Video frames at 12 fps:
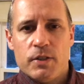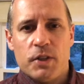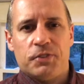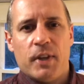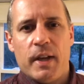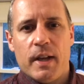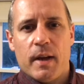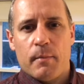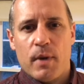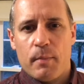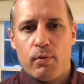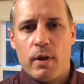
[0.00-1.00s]
just a
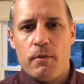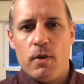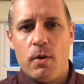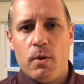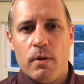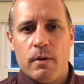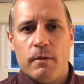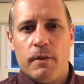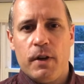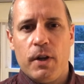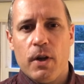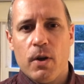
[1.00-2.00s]
preview
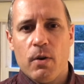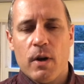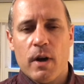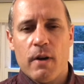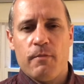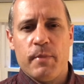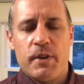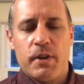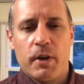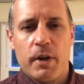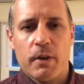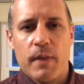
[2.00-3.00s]
video of
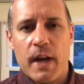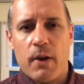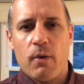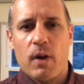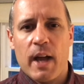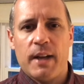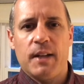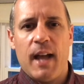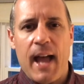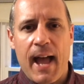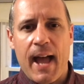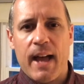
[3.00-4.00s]
material that I would like
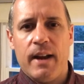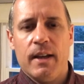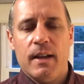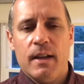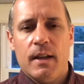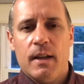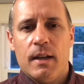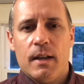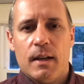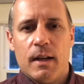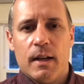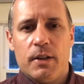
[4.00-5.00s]
to add
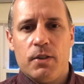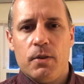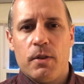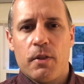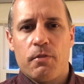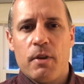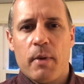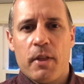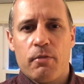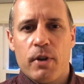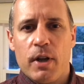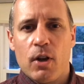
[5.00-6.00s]
to the
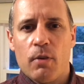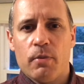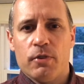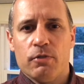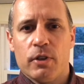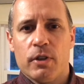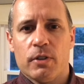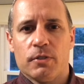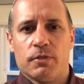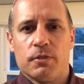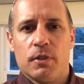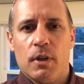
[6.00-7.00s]
3x3 Global
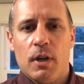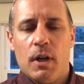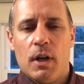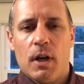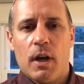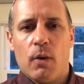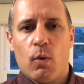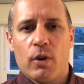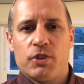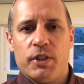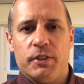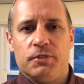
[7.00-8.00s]
Drills
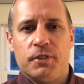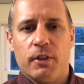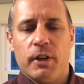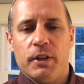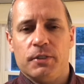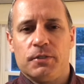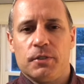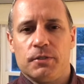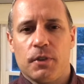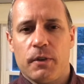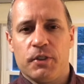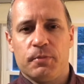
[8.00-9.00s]
Worksheet Series.
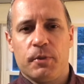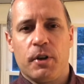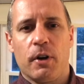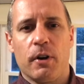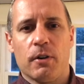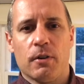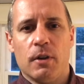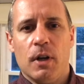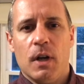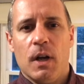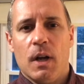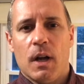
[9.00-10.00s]
So this material,
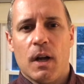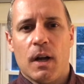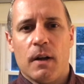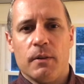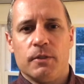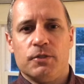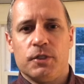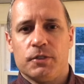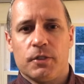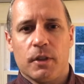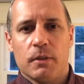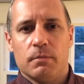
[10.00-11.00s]

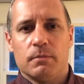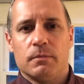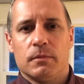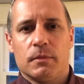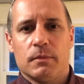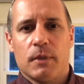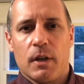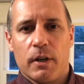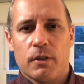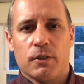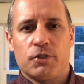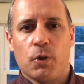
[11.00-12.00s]
just a
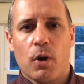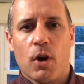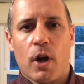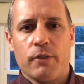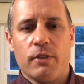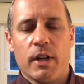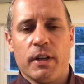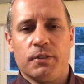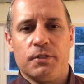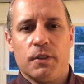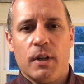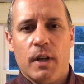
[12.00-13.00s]
little short laundry
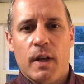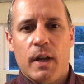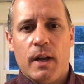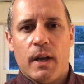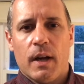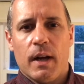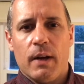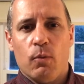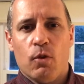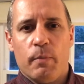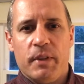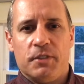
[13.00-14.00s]
list,
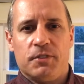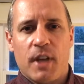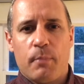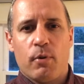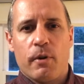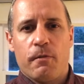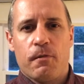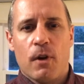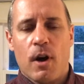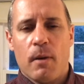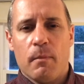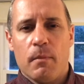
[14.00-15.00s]
will be separate
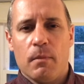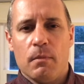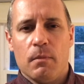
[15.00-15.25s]
from